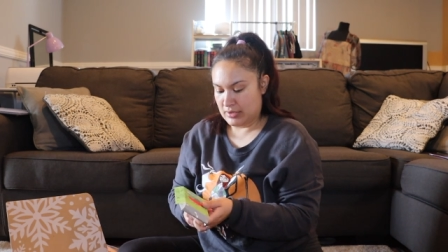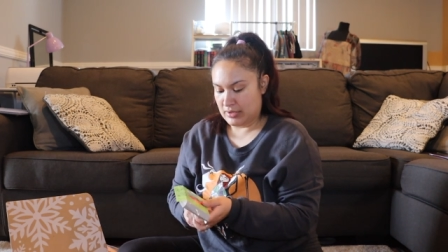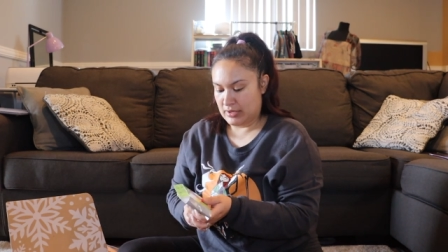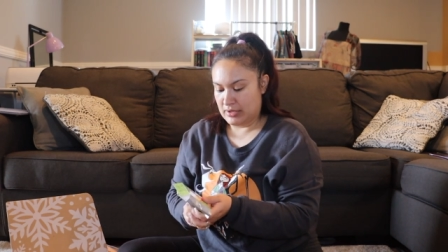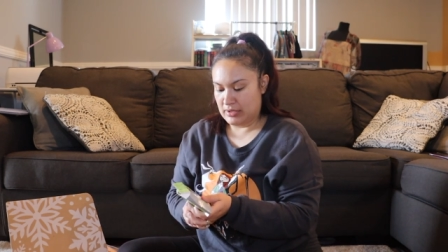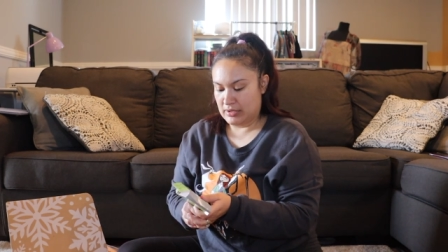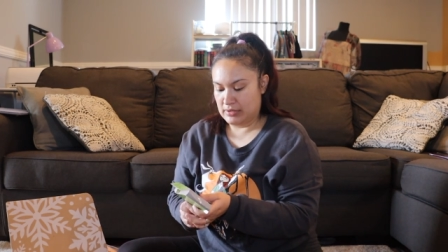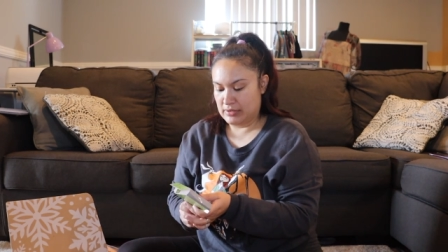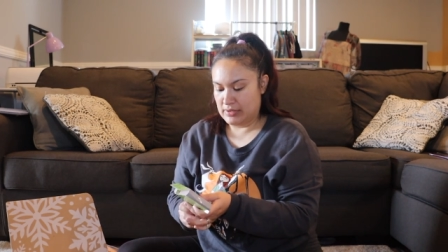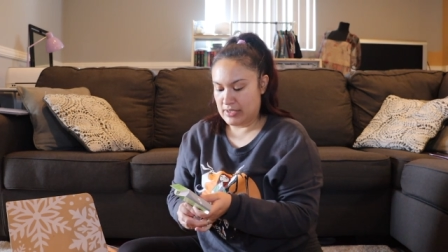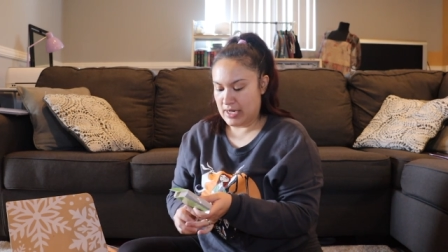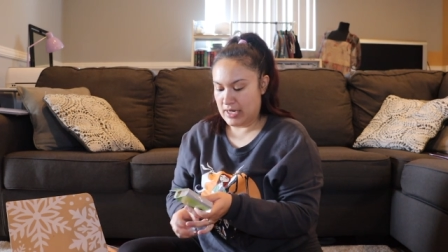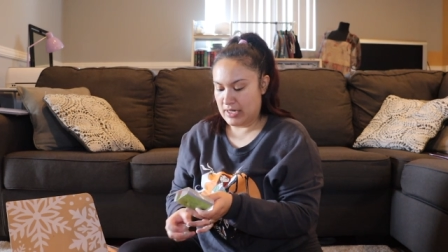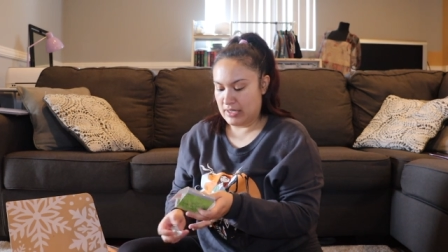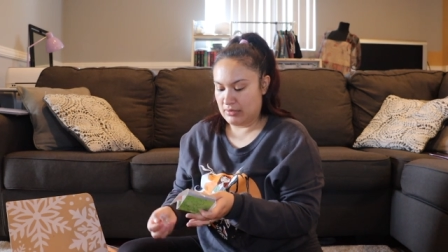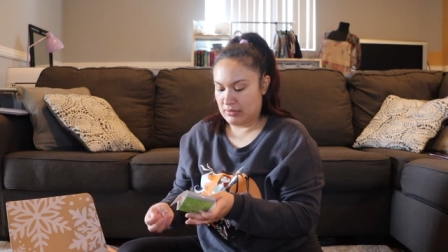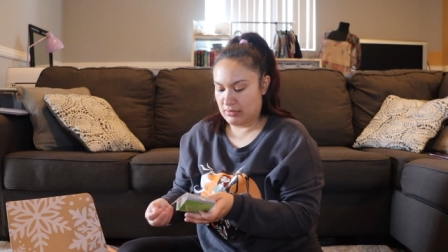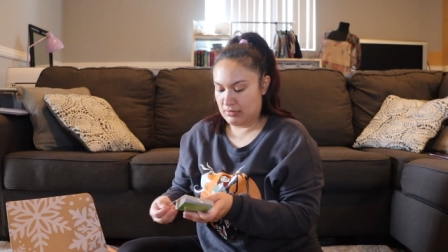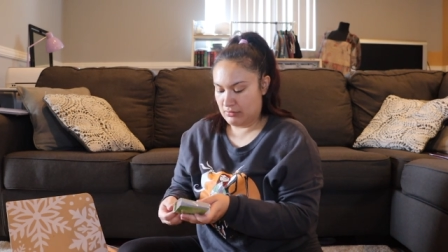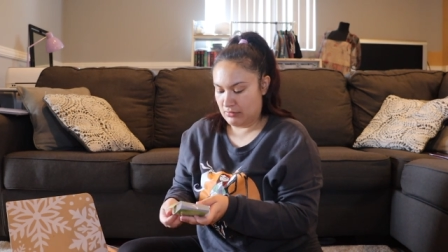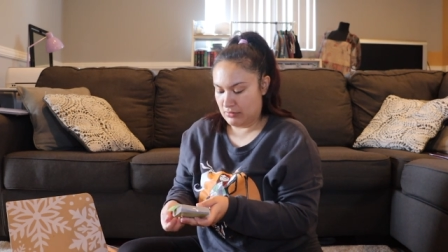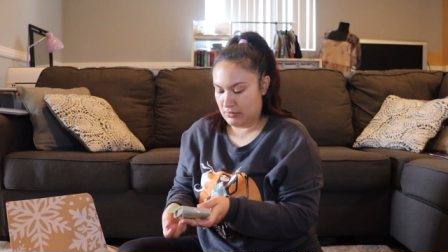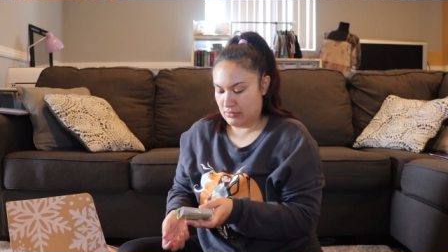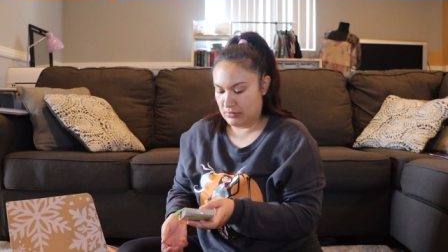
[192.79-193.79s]
because that
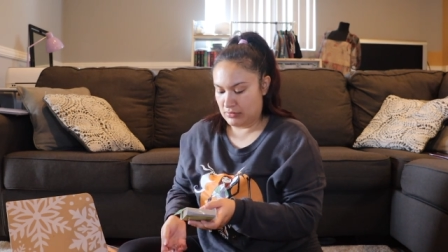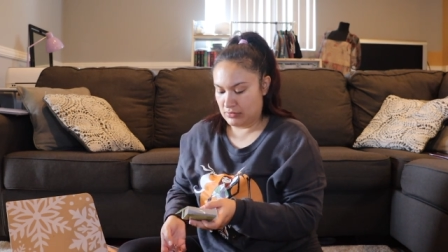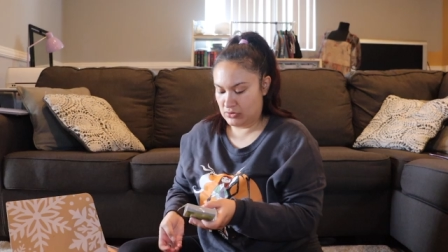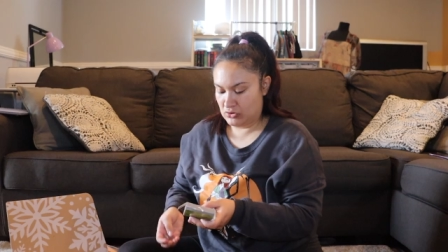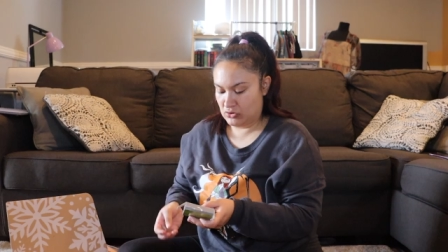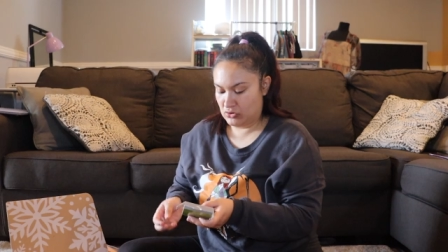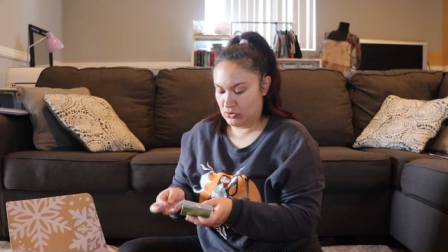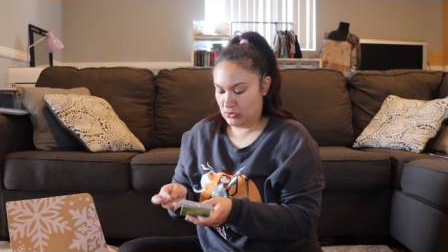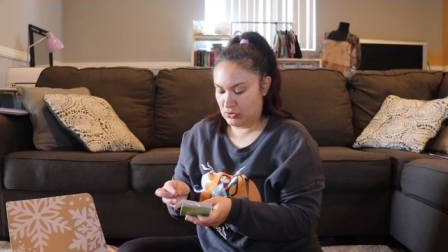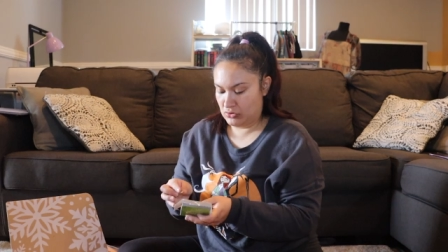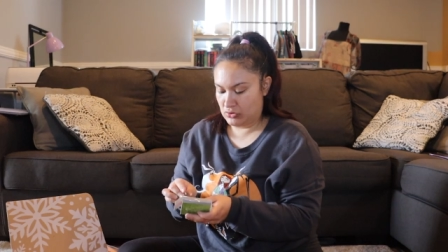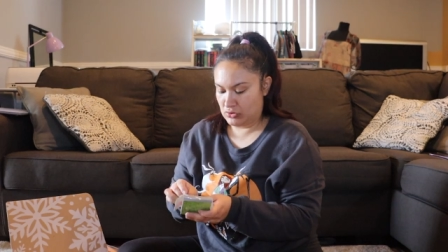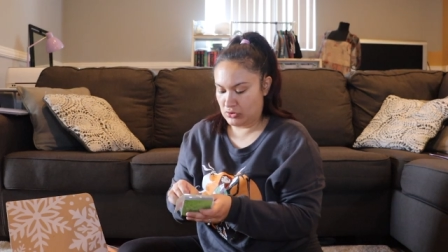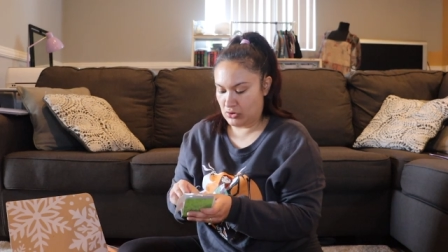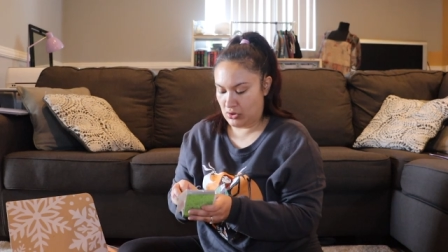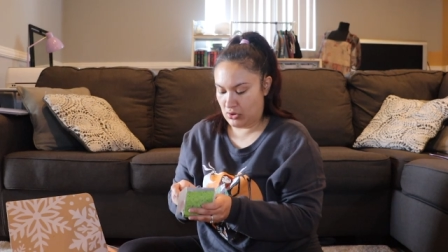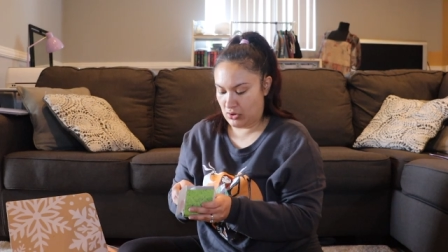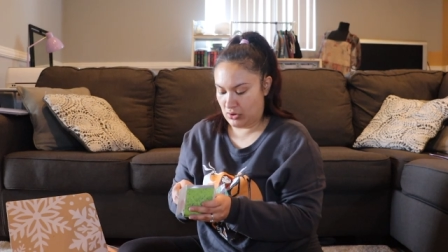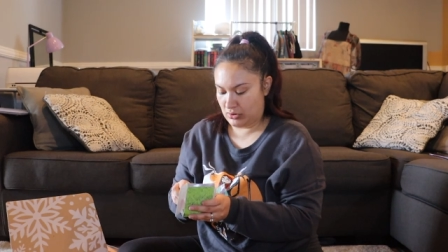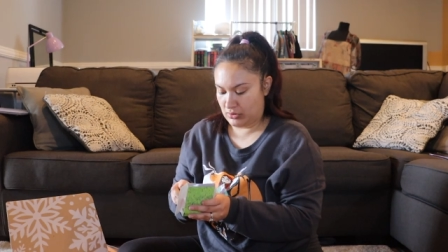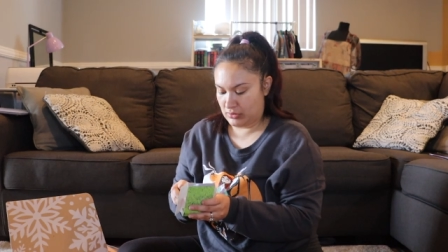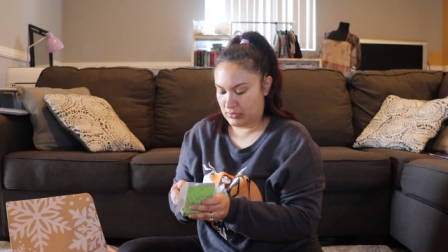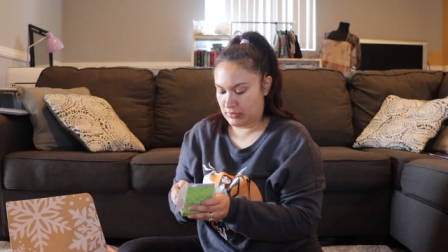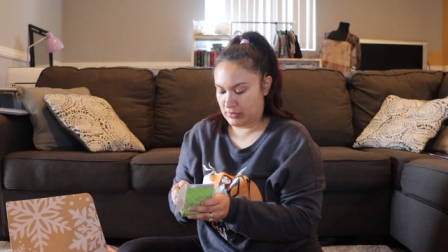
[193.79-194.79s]

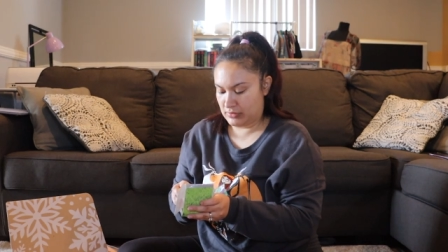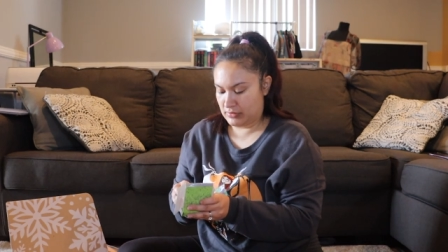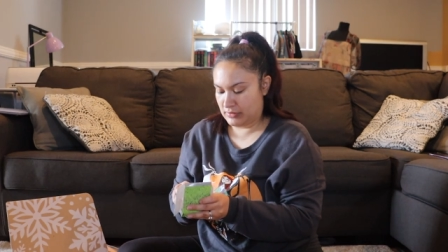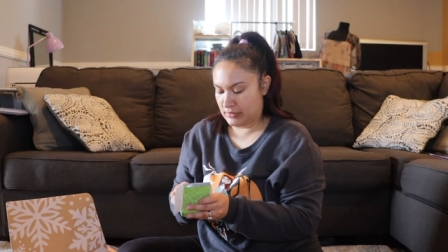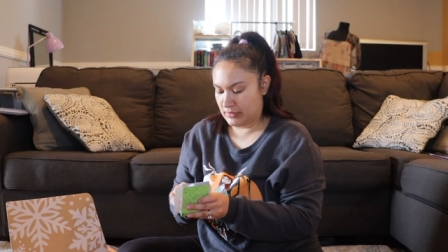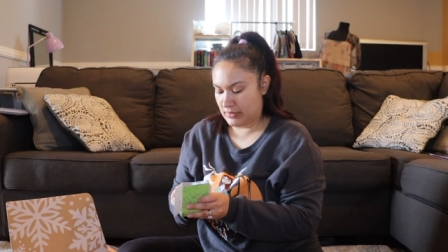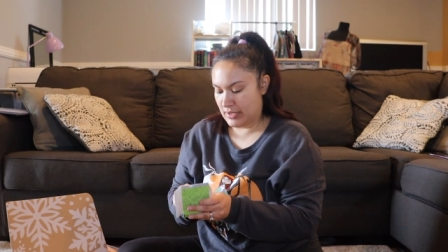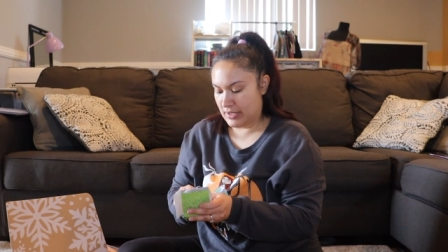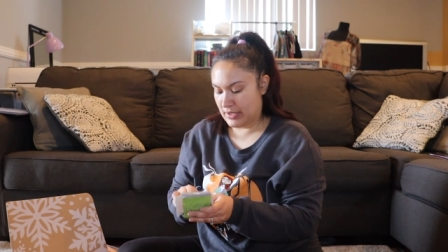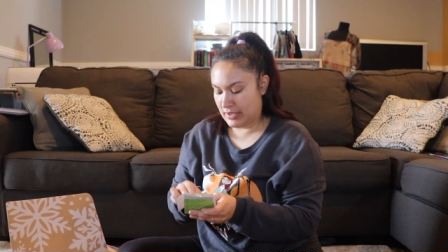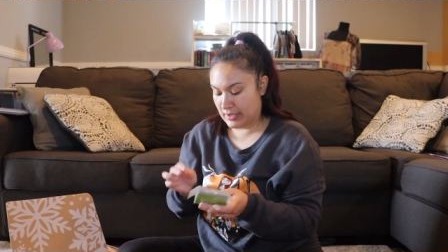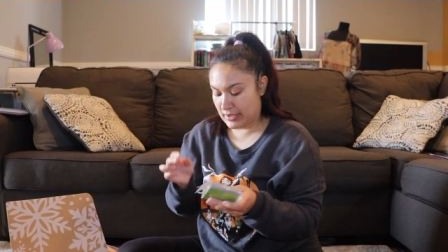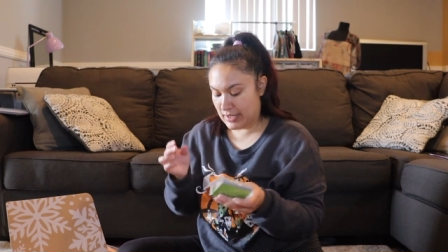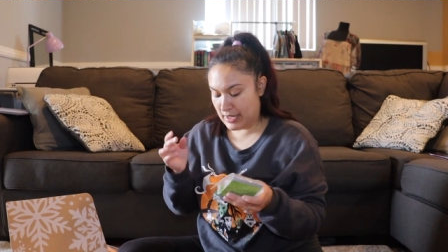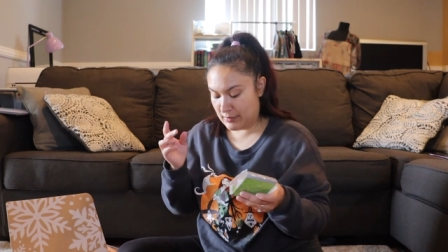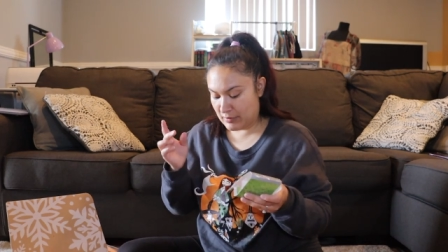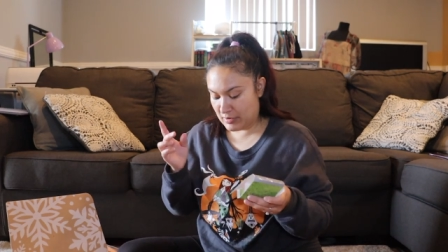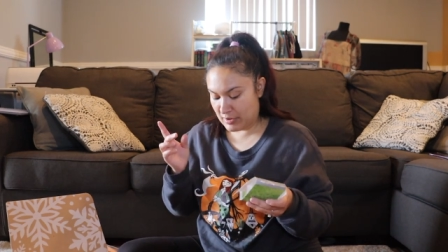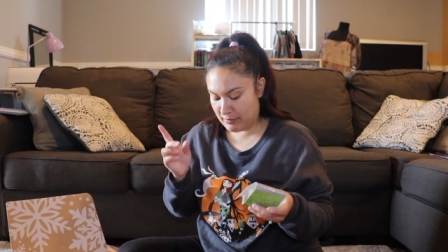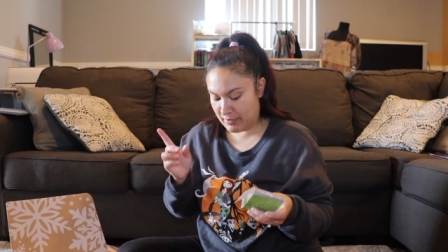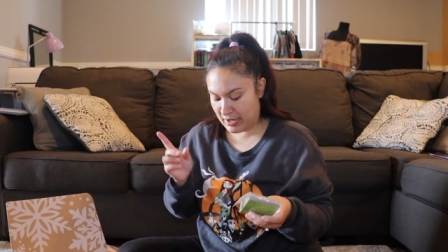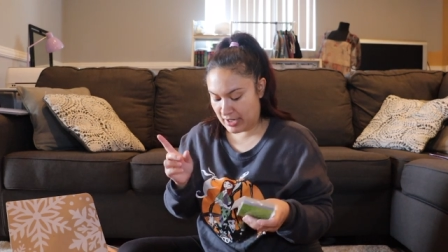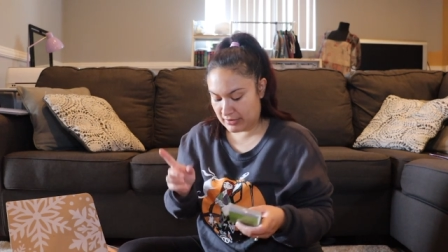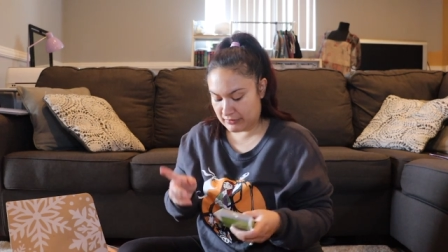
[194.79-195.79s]
sucks. And it came
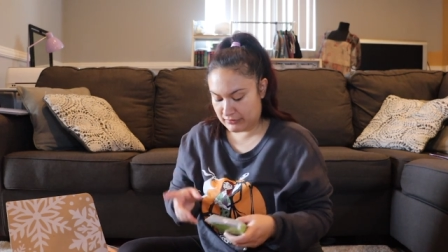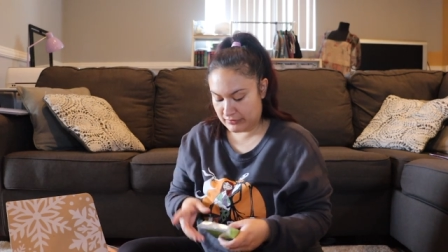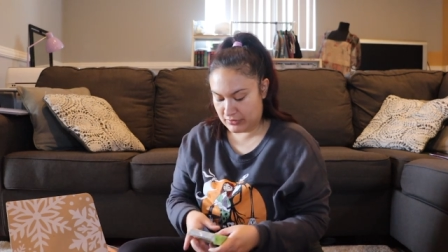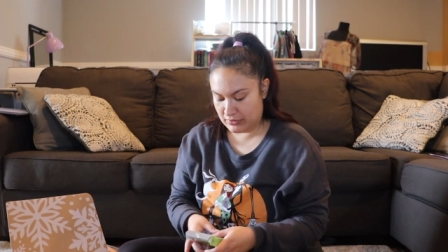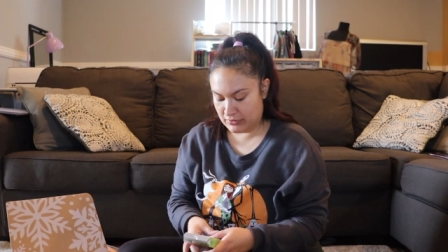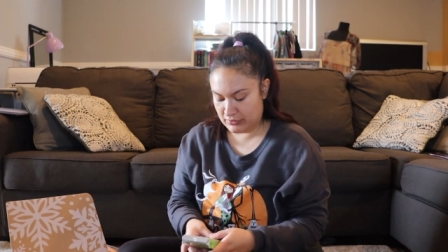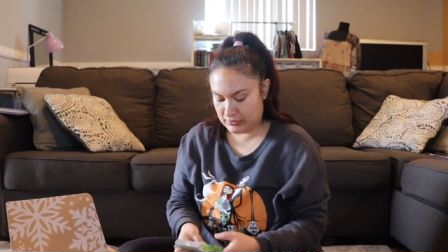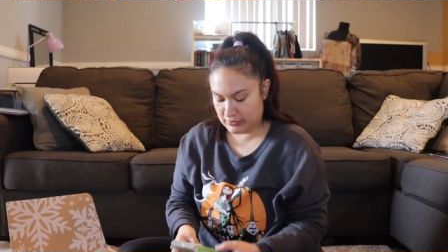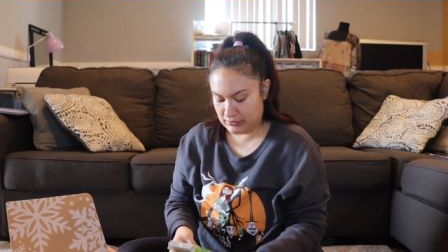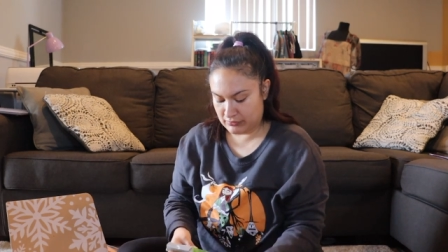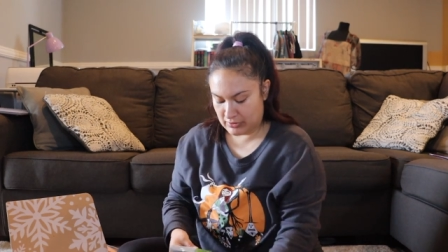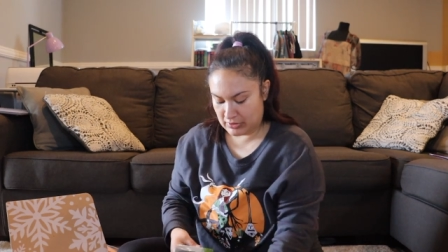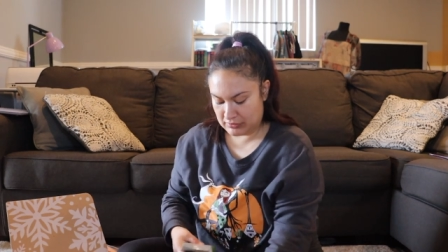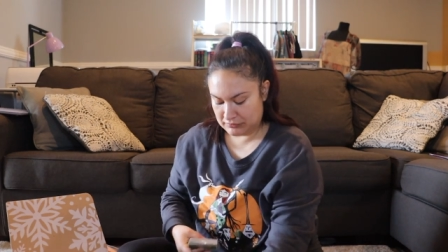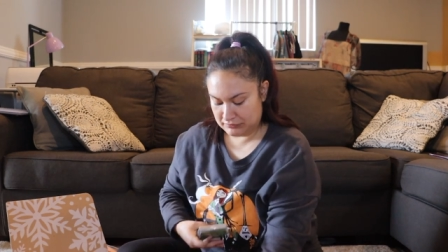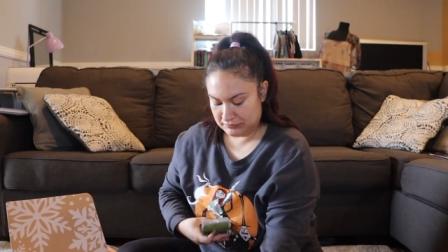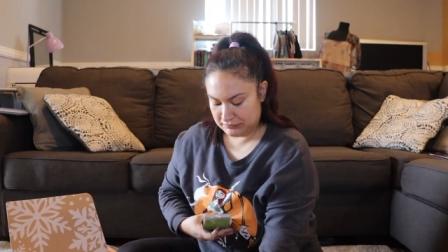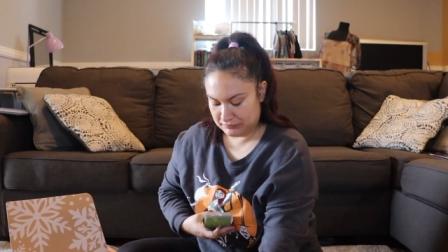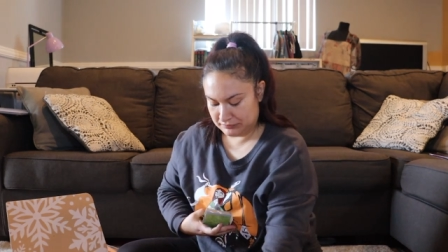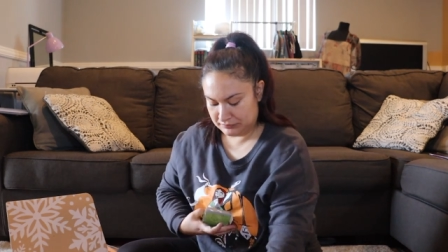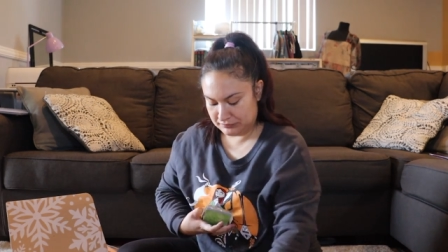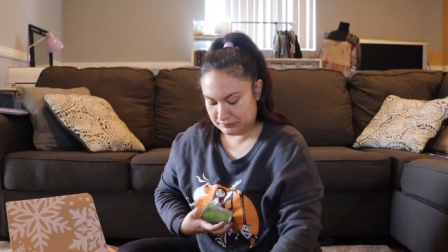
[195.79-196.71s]
in a pack of 2 as well.